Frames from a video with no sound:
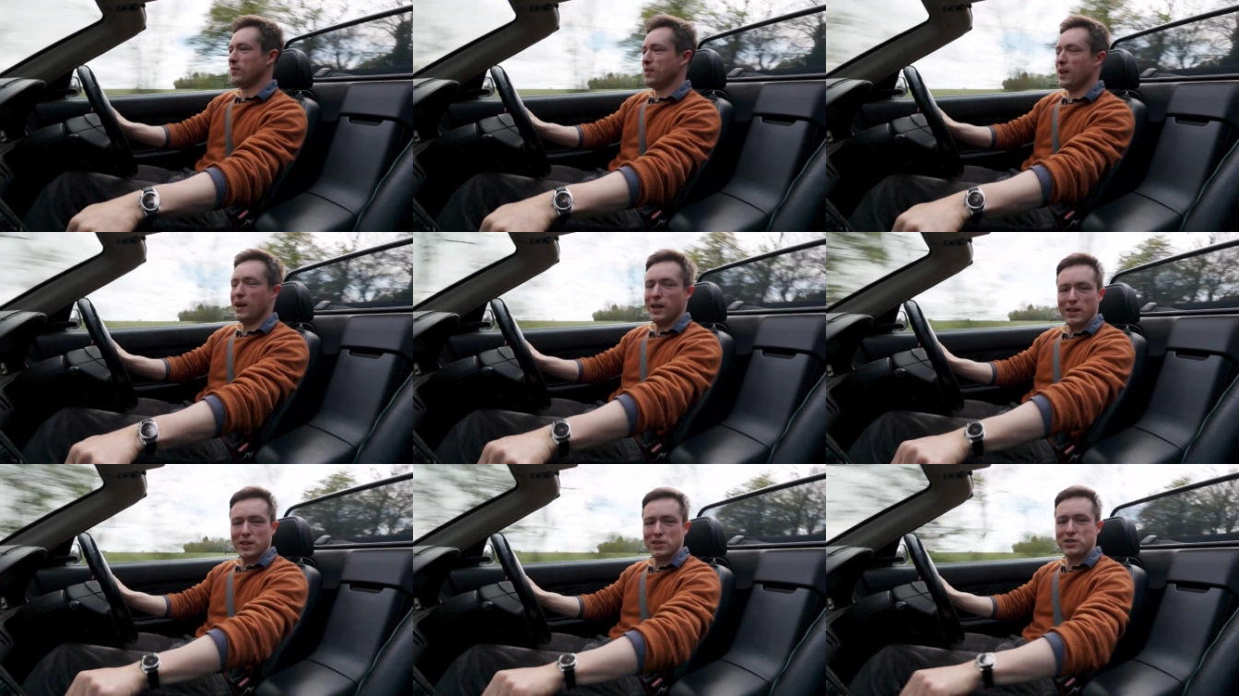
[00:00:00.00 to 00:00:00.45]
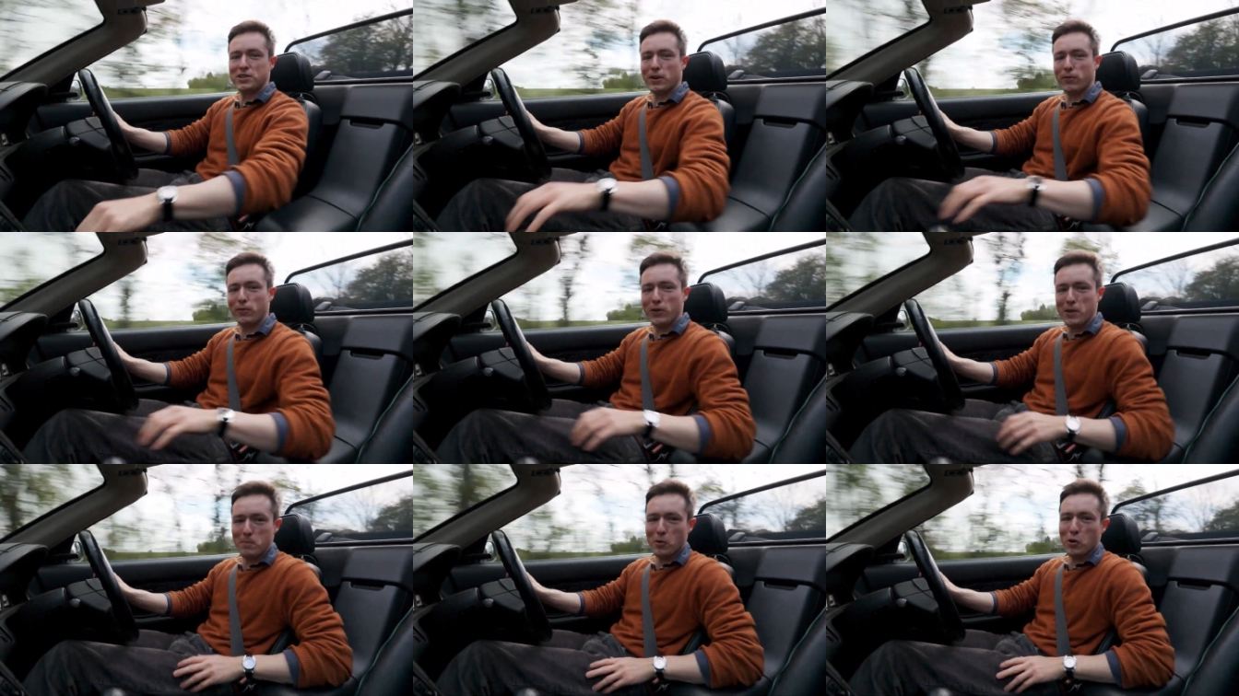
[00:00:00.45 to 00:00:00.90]
Yeah, there's
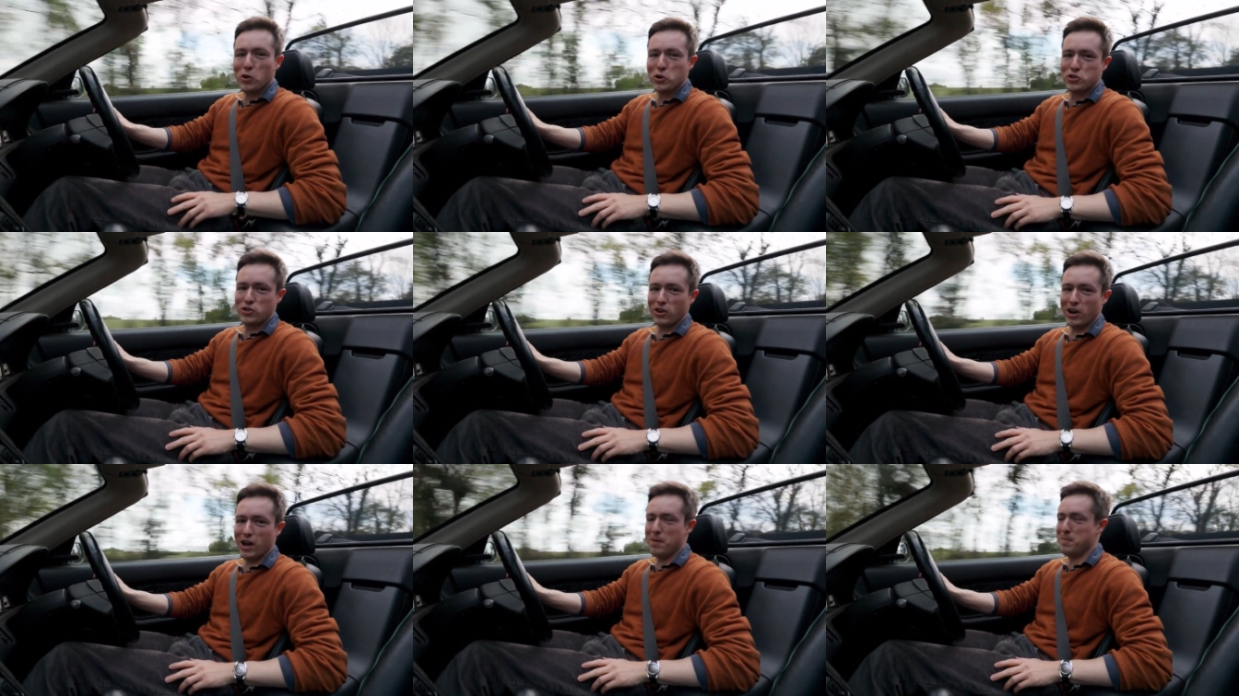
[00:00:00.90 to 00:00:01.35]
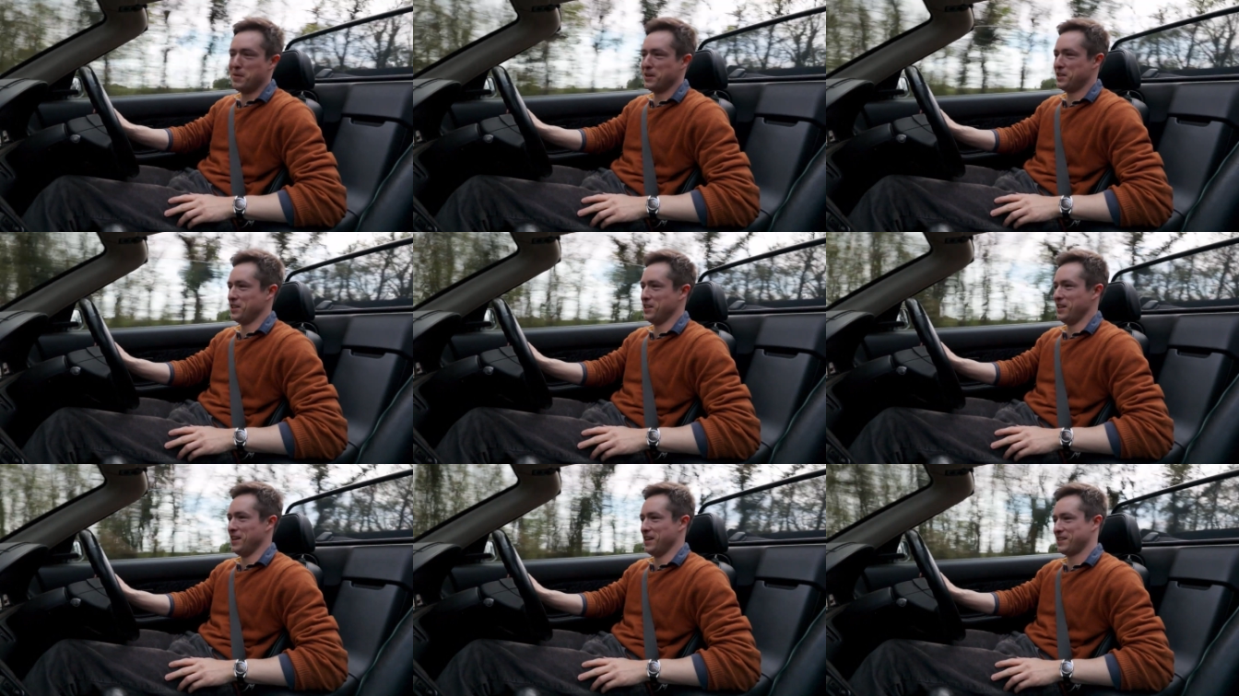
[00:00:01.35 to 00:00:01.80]
definitely more drama
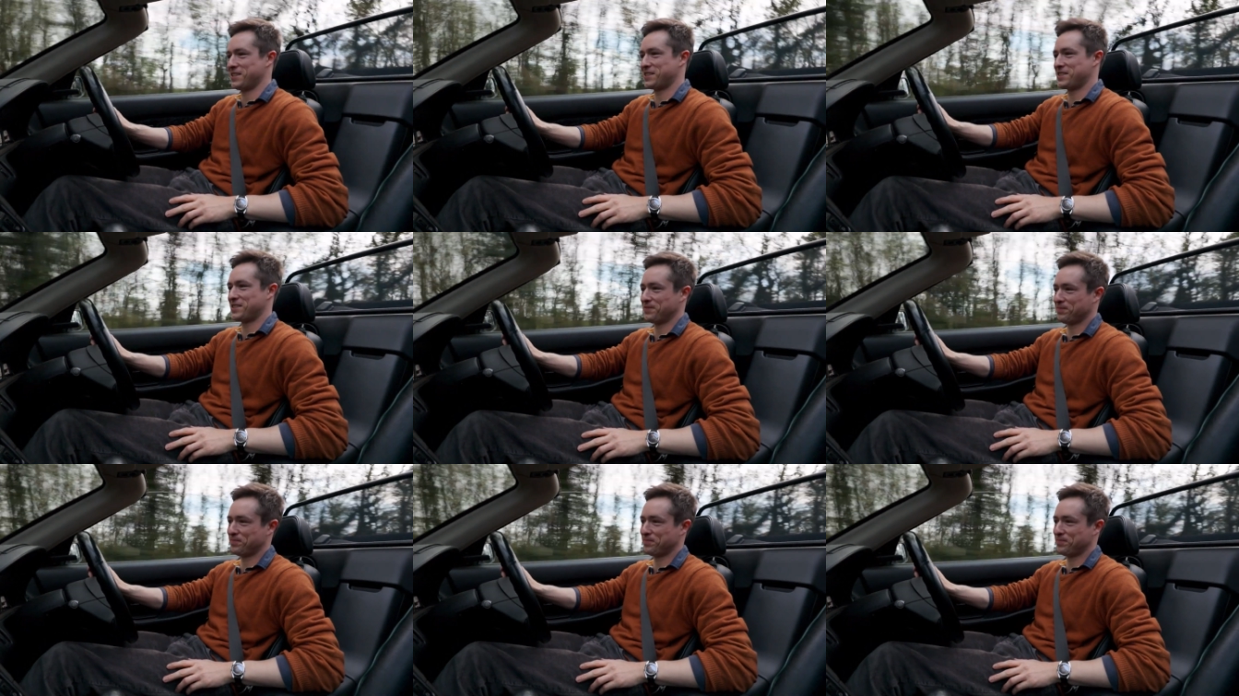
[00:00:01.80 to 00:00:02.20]
to this.